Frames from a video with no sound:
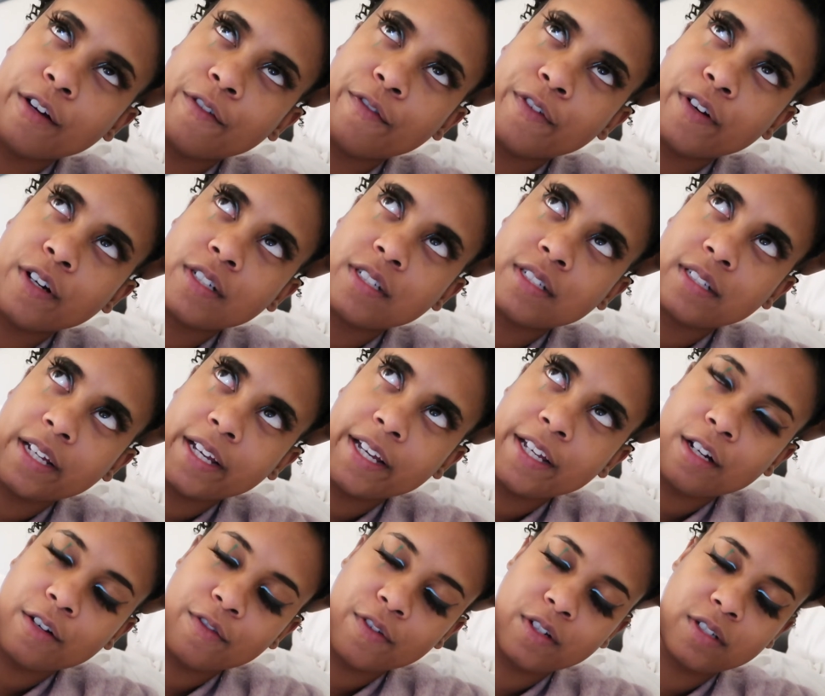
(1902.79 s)
first night,
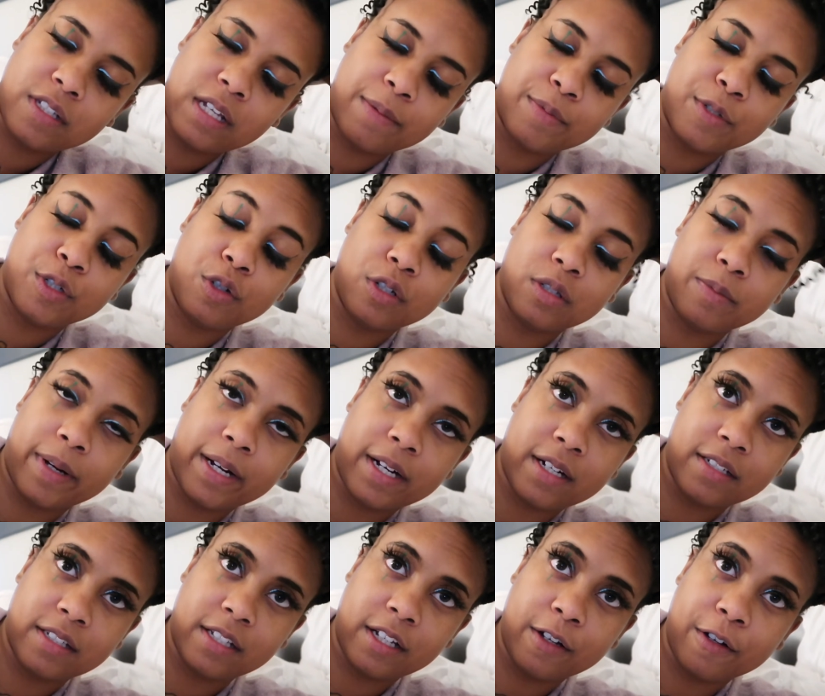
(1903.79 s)
her first time she goes by
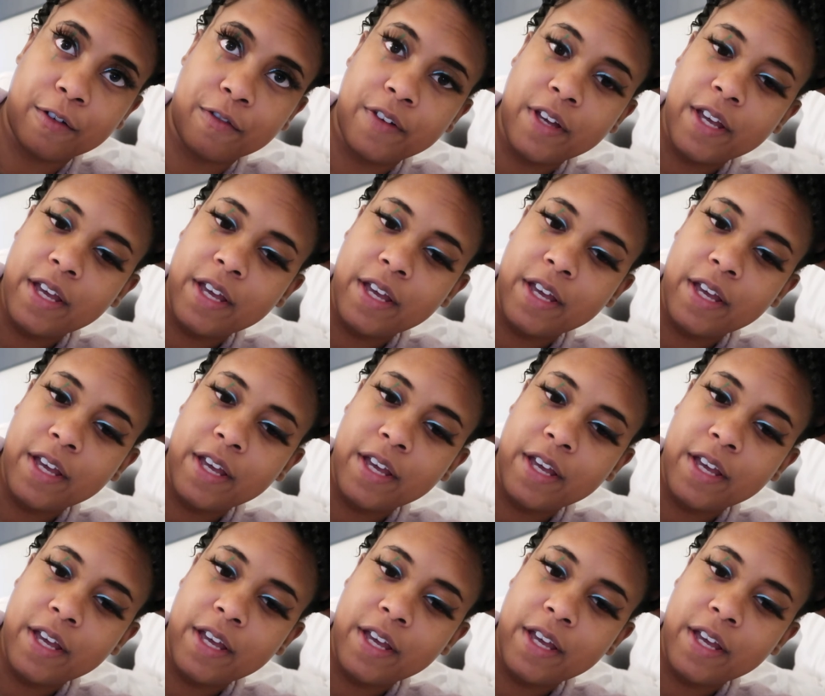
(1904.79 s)
herself.